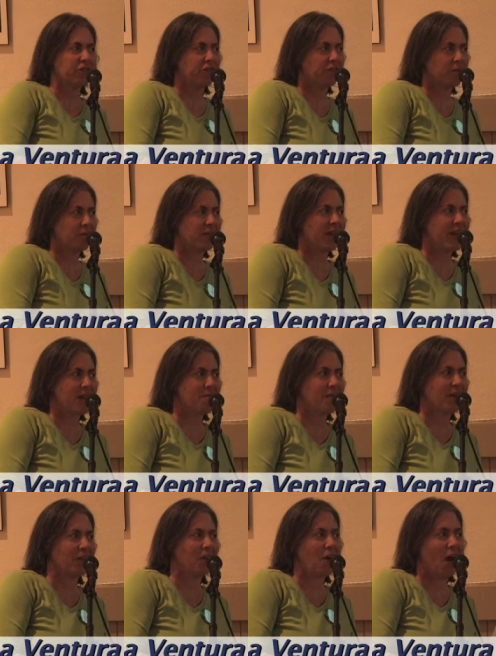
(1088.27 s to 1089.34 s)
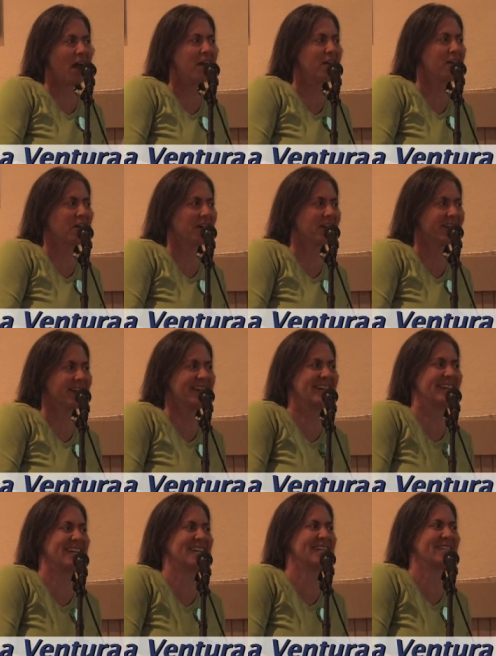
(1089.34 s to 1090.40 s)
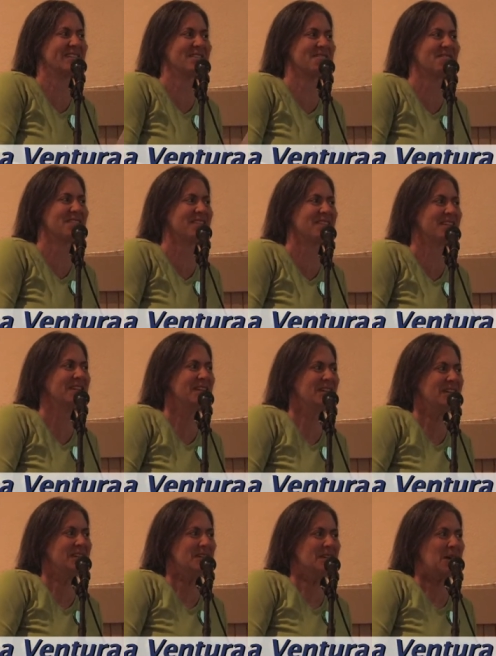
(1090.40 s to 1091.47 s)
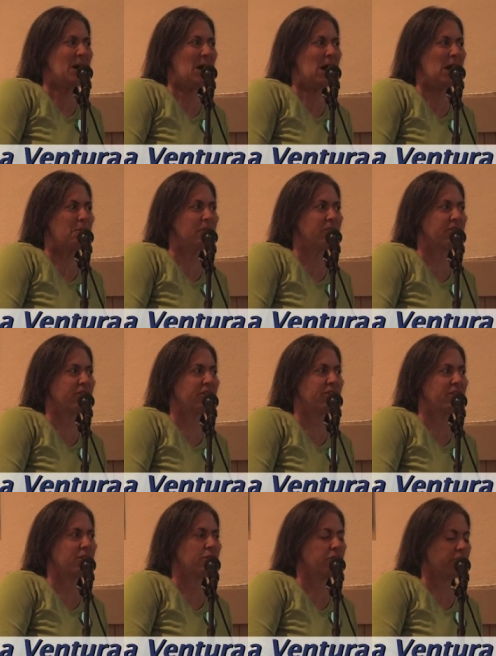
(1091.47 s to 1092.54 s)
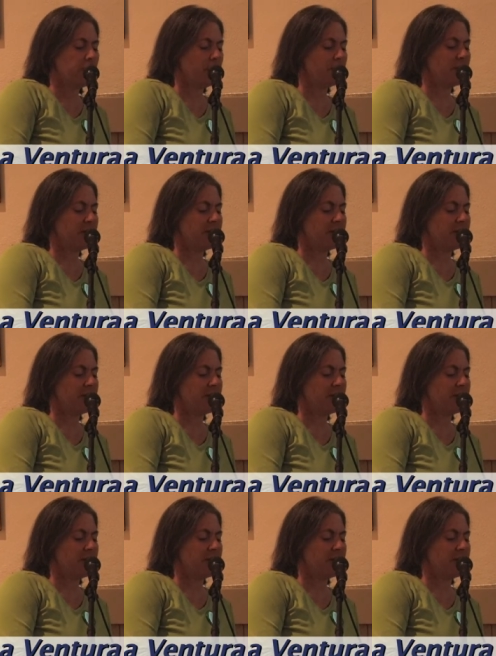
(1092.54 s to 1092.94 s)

So some of the hate mail I got included um, dissing you terribly.